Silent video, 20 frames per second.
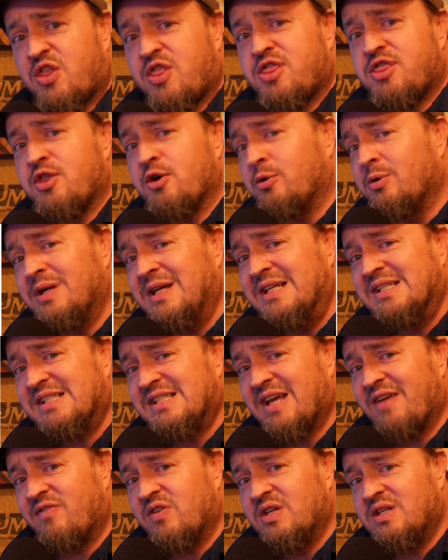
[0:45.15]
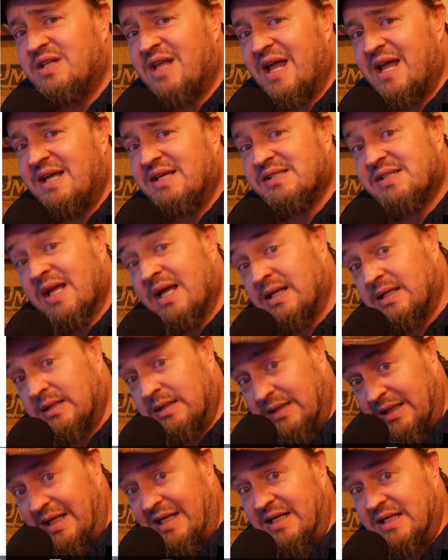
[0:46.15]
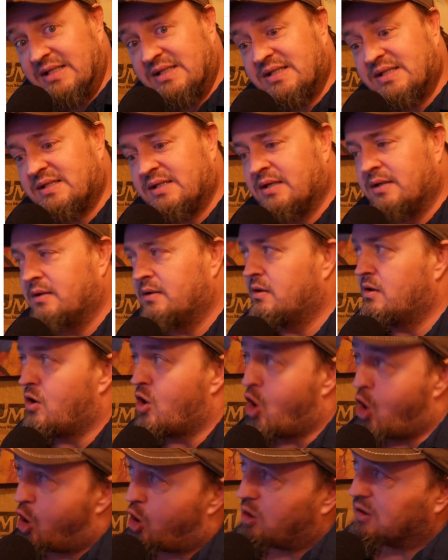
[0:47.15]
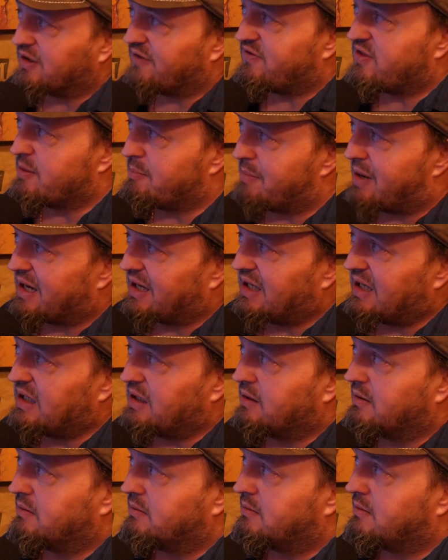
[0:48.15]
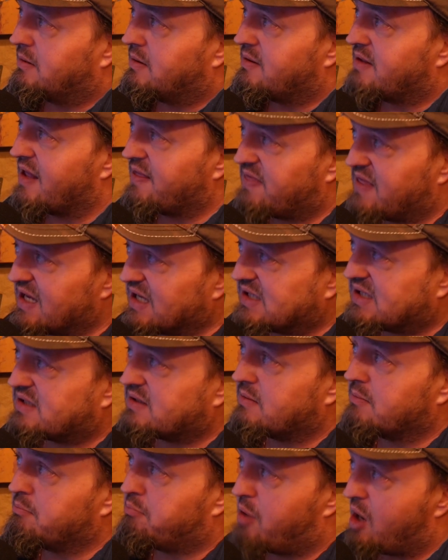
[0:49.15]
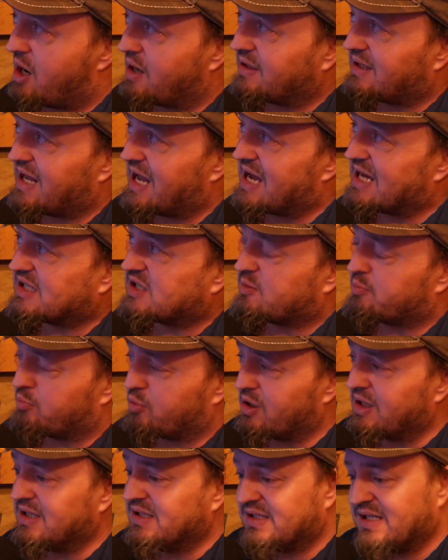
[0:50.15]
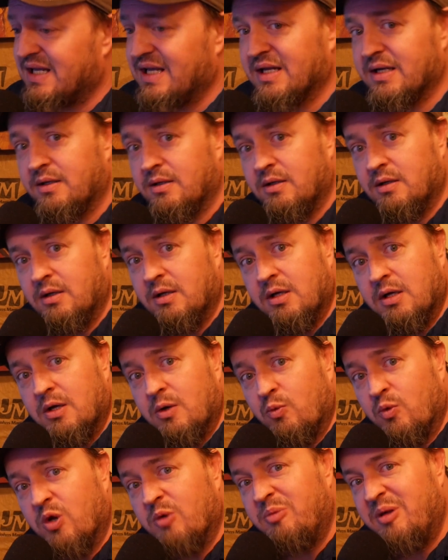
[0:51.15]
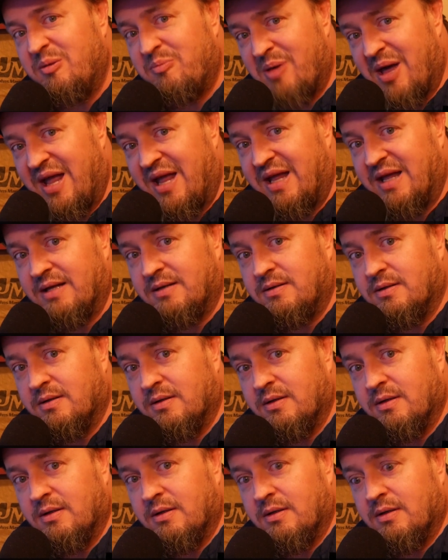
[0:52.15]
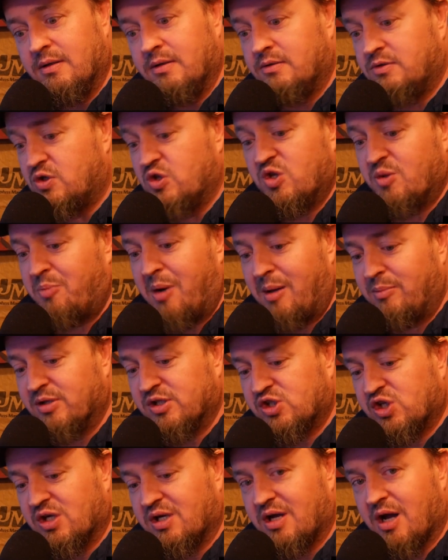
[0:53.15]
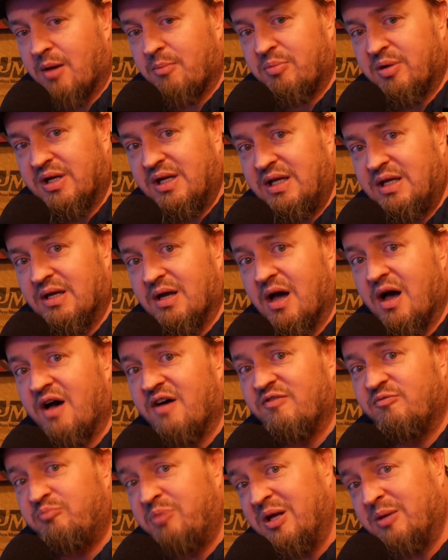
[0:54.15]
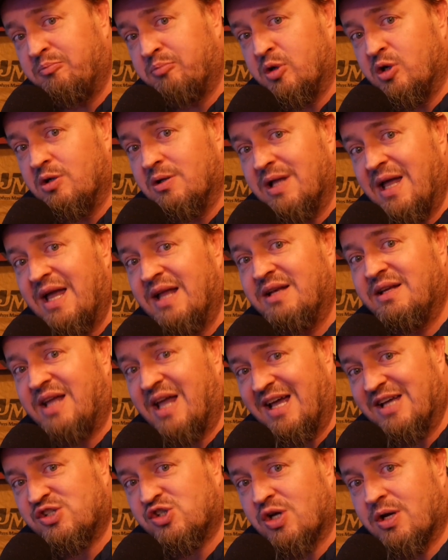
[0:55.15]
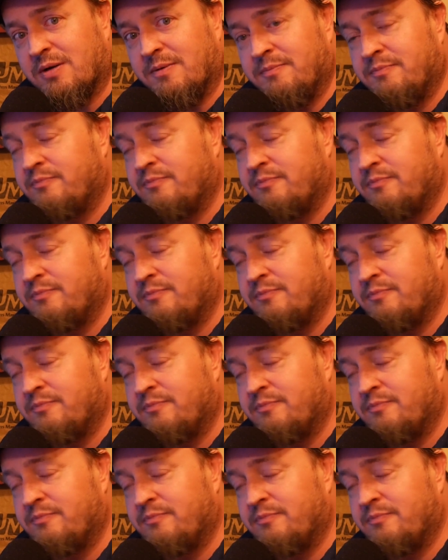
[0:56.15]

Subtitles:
37 days at least, all of the money that this podcast brings in will be paid to the publishing company of Pitbull and Kesha.